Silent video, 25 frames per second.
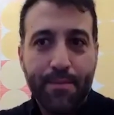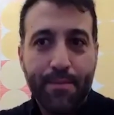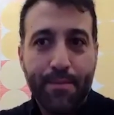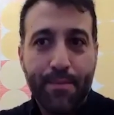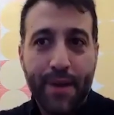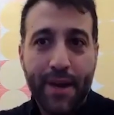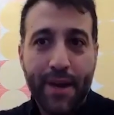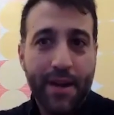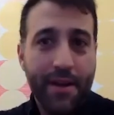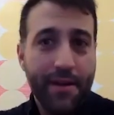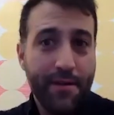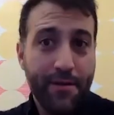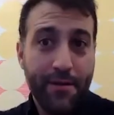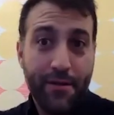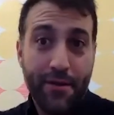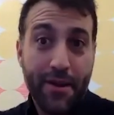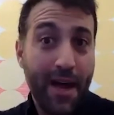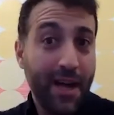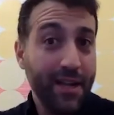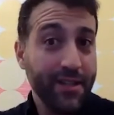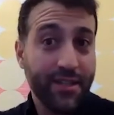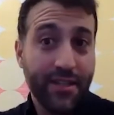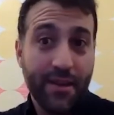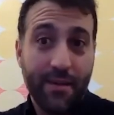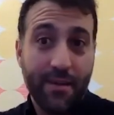but
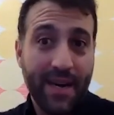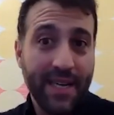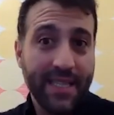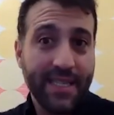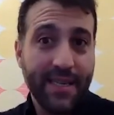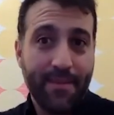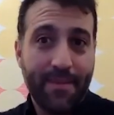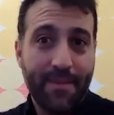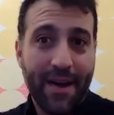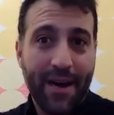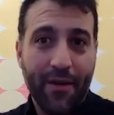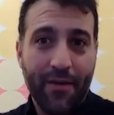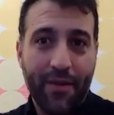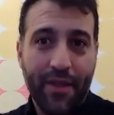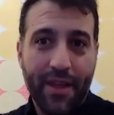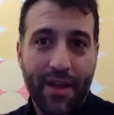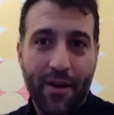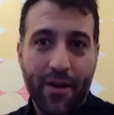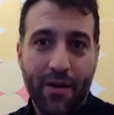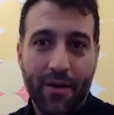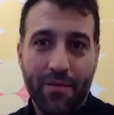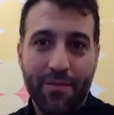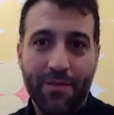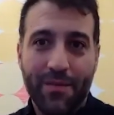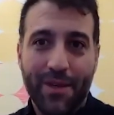not so much about
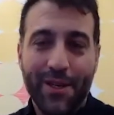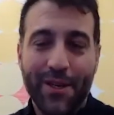the